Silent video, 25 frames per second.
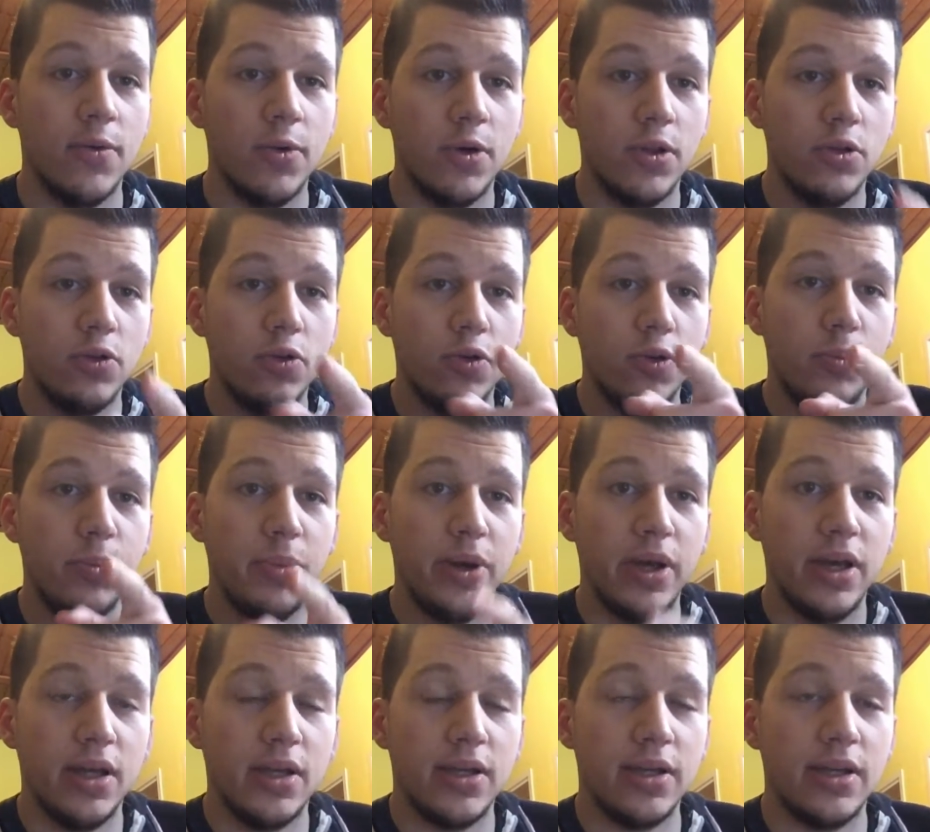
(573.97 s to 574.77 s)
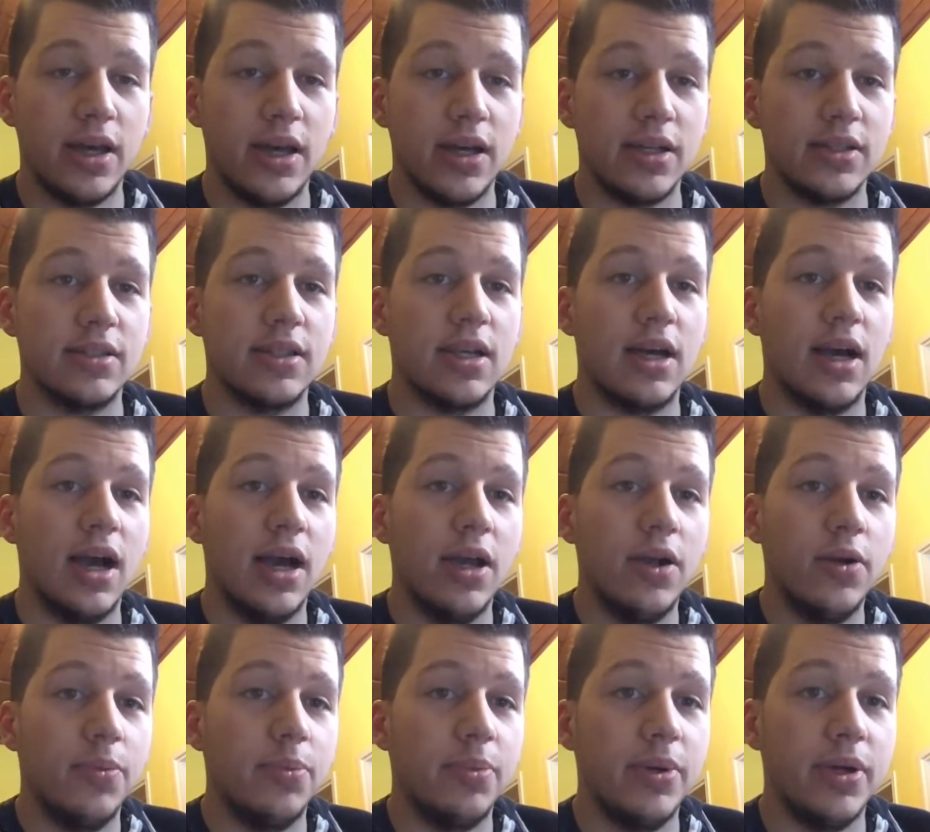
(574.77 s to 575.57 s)
Well, you pay a tax.
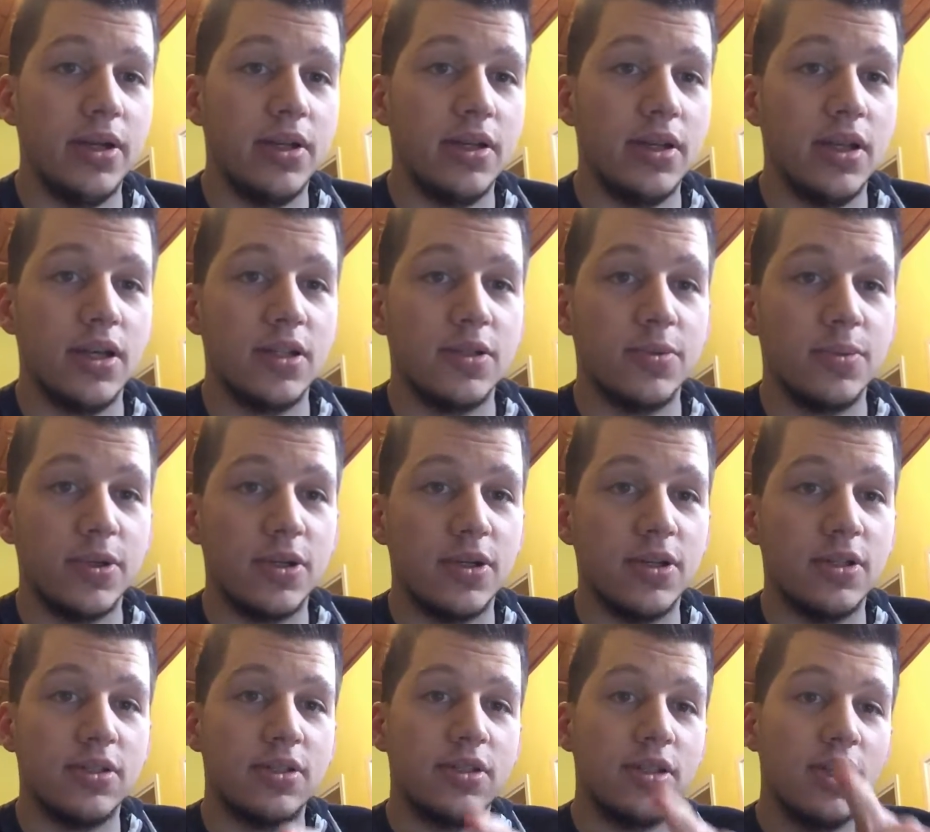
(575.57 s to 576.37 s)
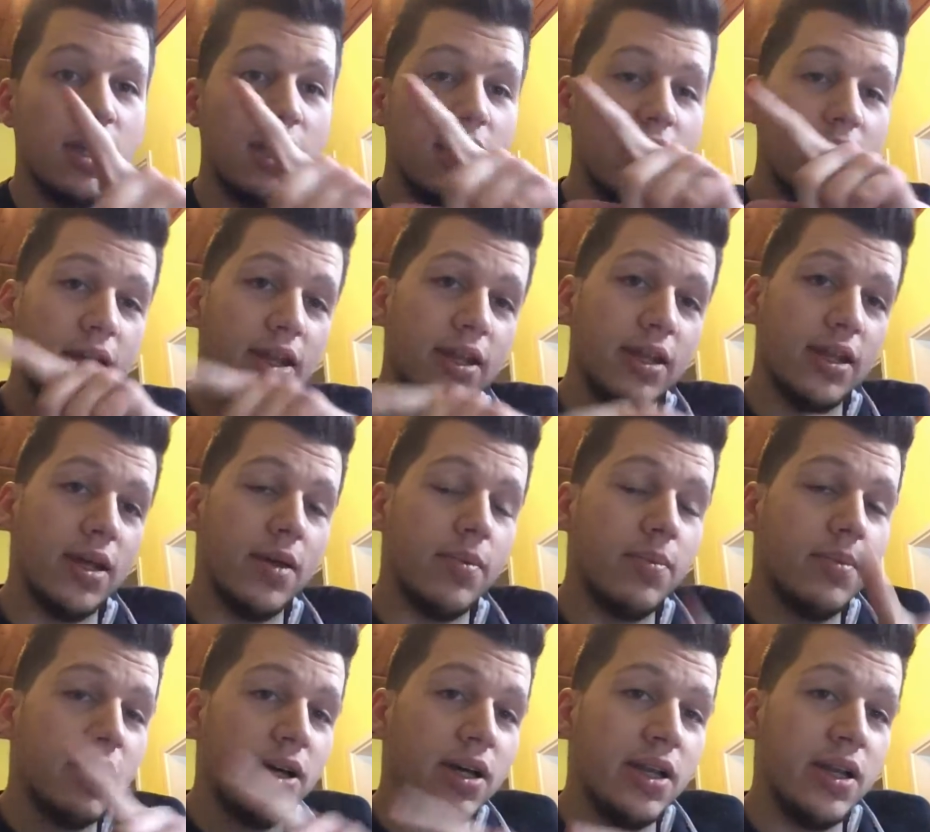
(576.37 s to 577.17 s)
I don't pay a tax because
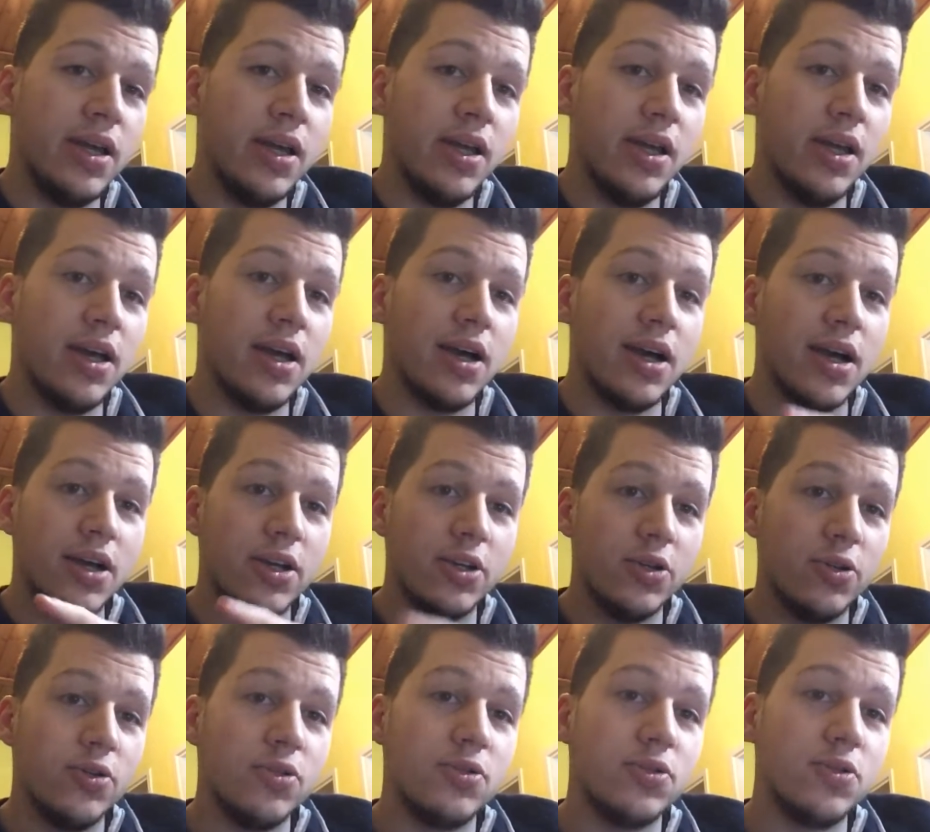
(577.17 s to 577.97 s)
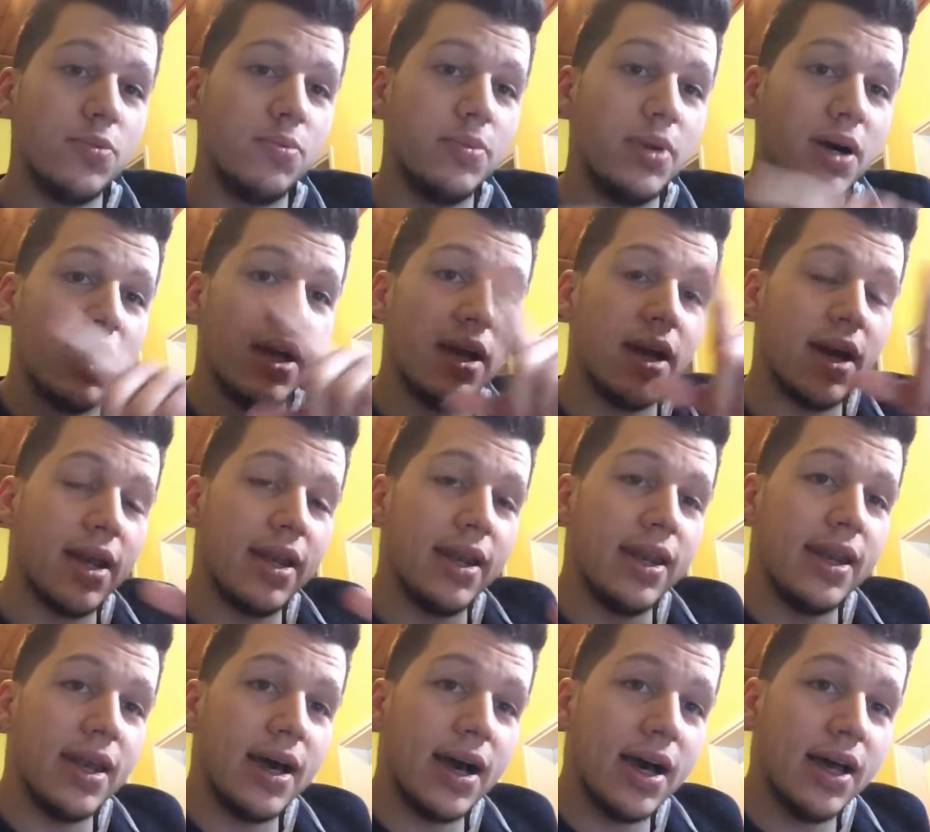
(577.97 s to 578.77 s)
that money I used to buy
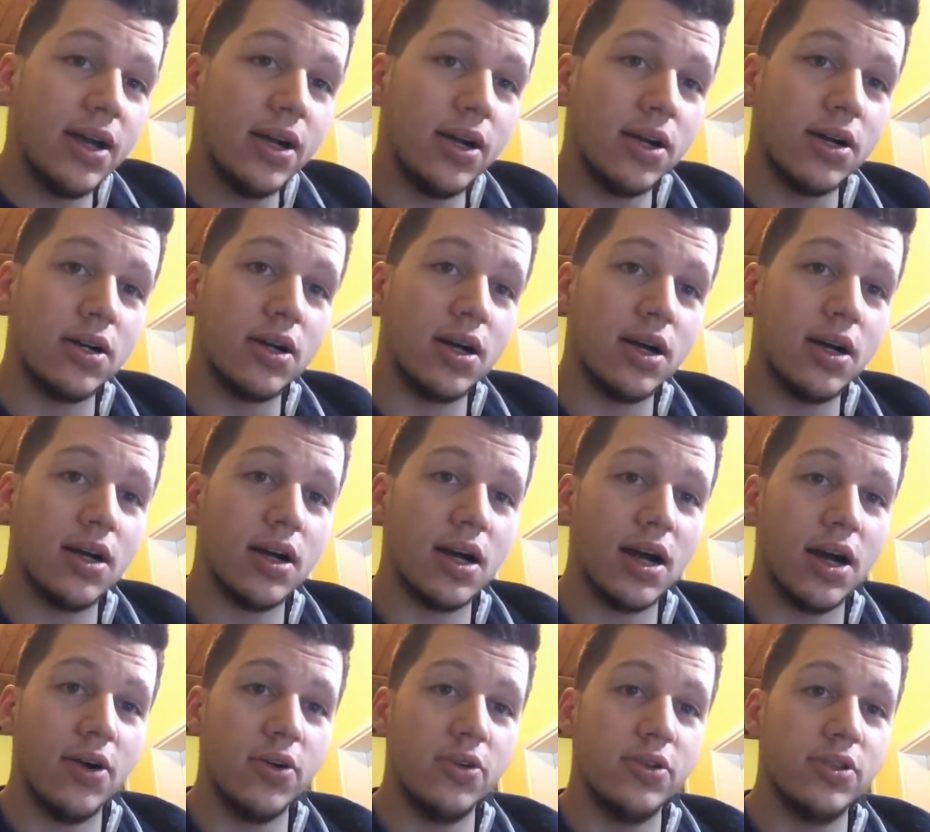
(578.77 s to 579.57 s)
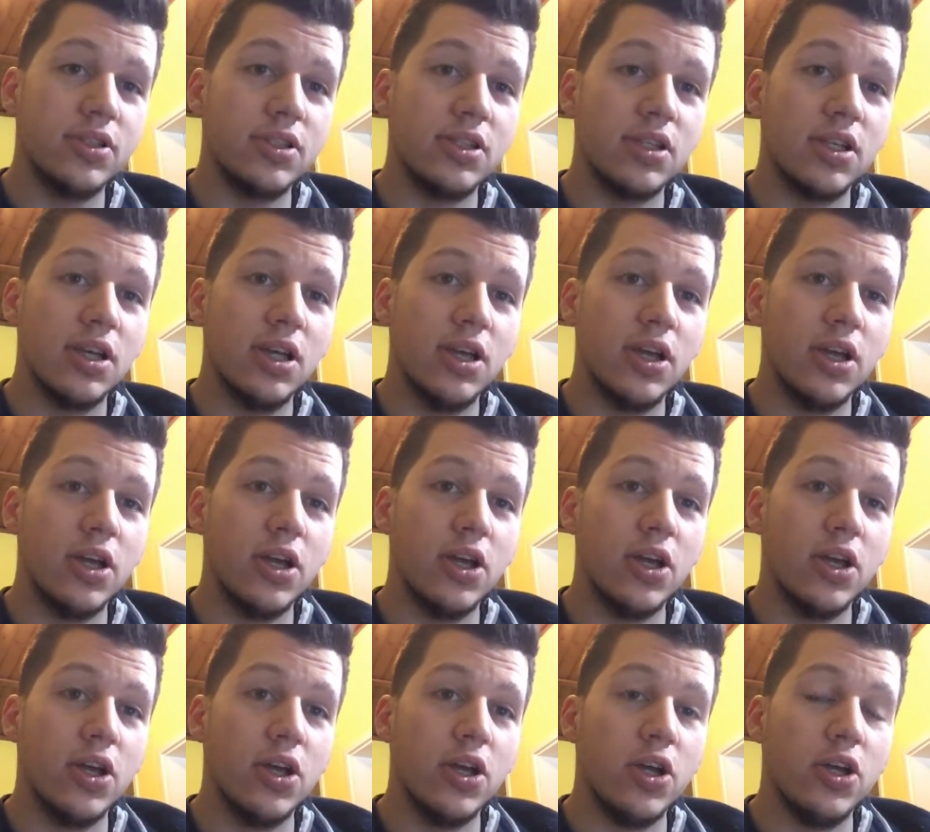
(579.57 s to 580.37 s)
another house.
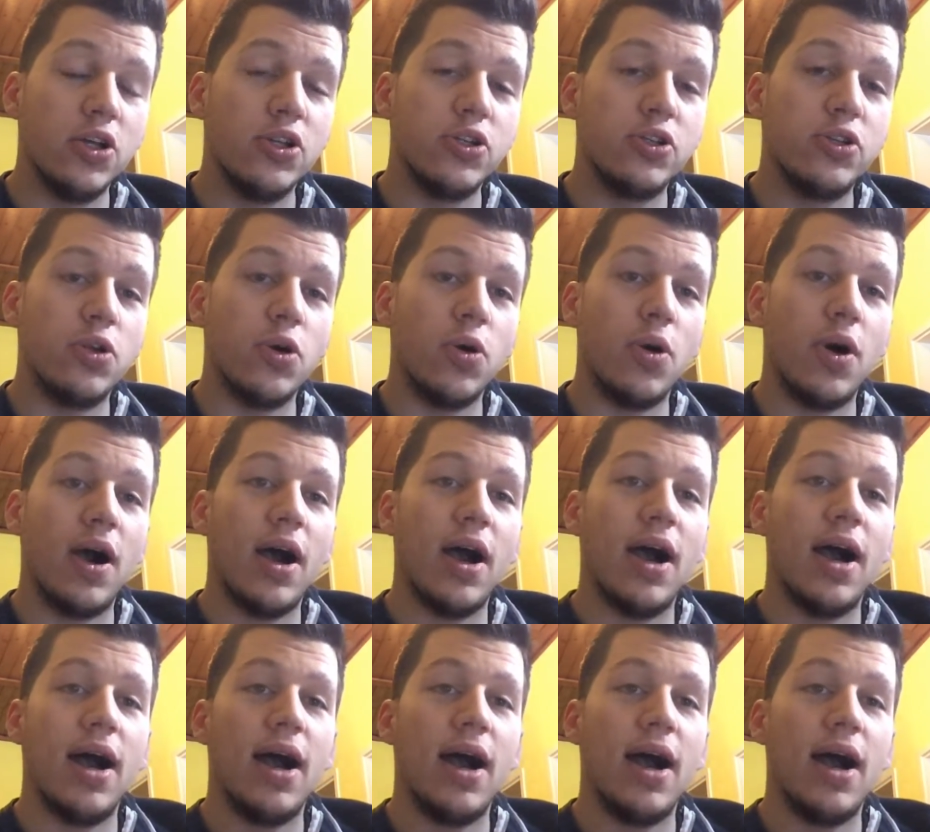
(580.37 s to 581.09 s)
So